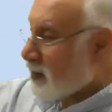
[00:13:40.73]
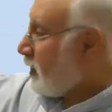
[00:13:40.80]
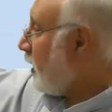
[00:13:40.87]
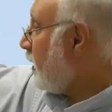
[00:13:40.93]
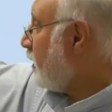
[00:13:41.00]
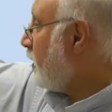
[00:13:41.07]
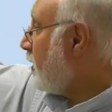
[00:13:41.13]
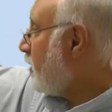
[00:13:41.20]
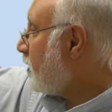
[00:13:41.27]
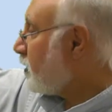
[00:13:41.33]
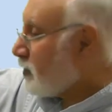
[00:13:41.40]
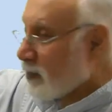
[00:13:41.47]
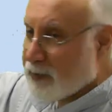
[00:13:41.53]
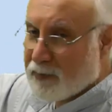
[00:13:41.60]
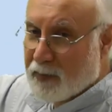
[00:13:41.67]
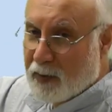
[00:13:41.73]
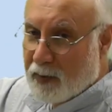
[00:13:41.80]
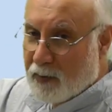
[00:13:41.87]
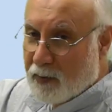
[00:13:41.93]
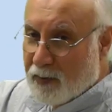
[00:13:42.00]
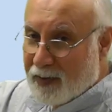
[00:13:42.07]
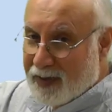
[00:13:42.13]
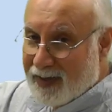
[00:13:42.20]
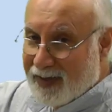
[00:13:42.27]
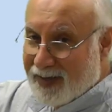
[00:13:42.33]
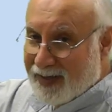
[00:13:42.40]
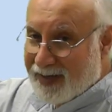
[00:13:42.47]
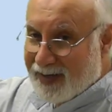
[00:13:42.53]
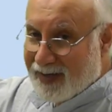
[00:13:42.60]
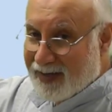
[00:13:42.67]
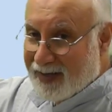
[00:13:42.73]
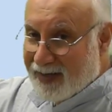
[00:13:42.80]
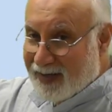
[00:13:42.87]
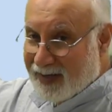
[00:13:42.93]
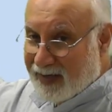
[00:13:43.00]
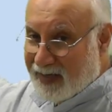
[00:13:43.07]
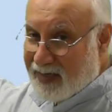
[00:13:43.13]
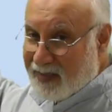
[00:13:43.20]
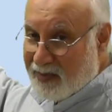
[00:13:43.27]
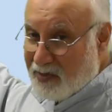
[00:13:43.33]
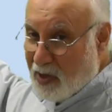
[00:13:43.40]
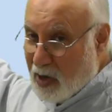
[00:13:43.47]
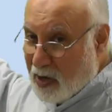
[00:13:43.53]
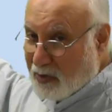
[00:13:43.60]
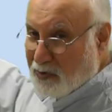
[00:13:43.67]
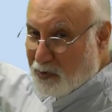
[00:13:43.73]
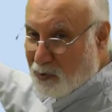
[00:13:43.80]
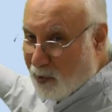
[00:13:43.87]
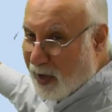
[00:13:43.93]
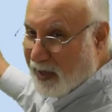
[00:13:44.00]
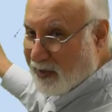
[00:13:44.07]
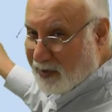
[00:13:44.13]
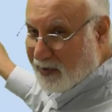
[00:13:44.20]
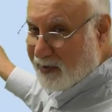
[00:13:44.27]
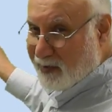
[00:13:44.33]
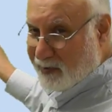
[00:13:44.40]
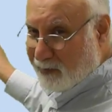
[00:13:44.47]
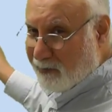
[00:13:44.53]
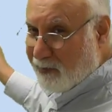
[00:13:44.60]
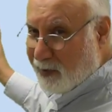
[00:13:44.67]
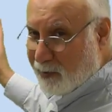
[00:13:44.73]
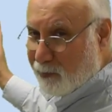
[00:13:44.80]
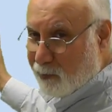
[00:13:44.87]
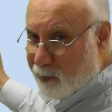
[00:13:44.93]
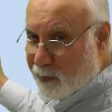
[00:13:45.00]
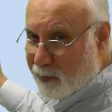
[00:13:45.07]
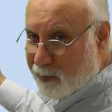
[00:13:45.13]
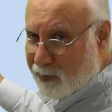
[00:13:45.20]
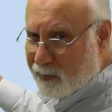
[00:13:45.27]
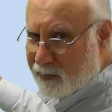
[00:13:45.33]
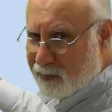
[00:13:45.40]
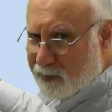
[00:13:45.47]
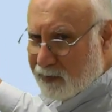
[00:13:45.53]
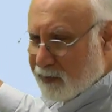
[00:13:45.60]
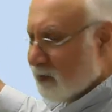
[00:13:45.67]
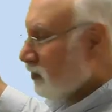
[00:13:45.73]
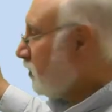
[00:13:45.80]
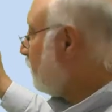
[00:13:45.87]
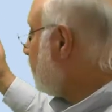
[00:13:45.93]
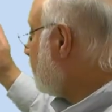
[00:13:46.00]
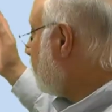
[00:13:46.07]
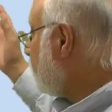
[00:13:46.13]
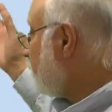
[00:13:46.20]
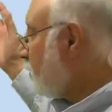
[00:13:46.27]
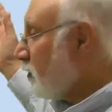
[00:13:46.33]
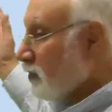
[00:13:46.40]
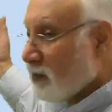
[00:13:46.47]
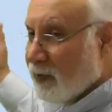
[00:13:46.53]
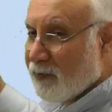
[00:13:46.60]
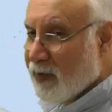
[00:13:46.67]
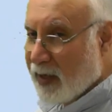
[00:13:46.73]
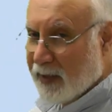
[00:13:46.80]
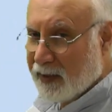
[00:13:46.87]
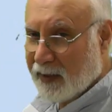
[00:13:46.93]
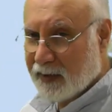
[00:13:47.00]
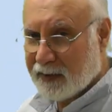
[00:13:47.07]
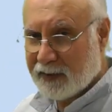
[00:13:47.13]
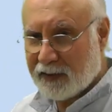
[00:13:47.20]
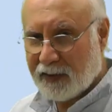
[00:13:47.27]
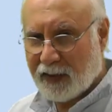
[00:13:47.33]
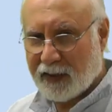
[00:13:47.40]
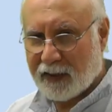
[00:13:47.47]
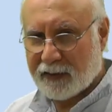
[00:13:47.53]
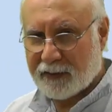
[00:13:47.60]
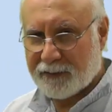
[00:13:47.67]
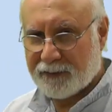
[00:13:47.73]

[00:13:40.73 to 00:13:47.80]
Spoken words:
that 0 is not greater than or equal the right-hand side.